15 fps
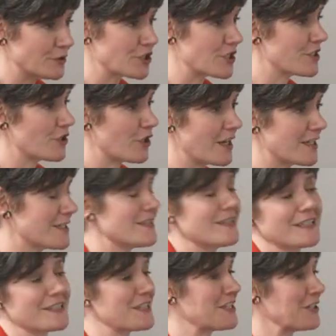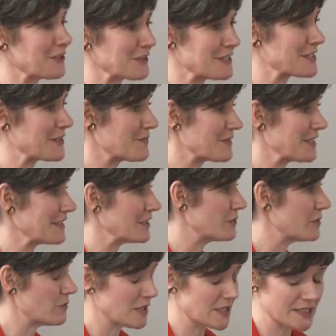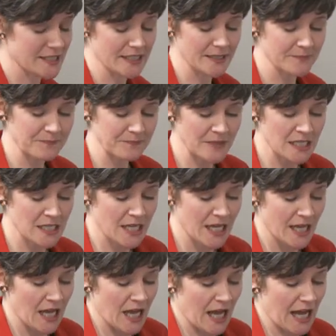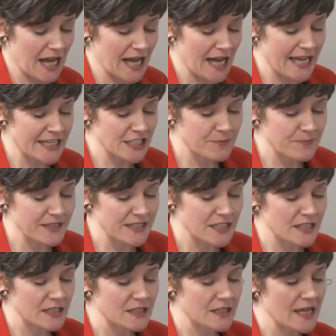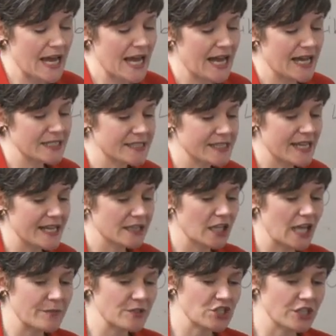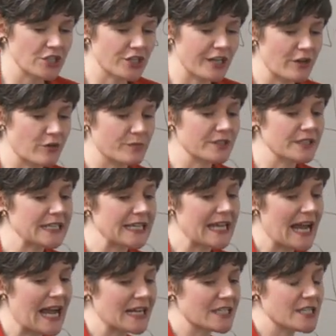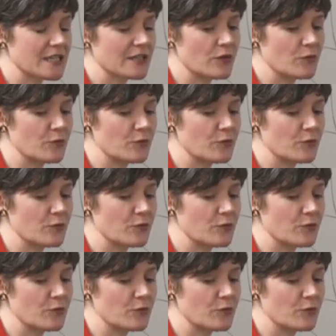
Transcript: which is not necessarily something that we want to see. Uh, NDP has a Climate Change Accountability Act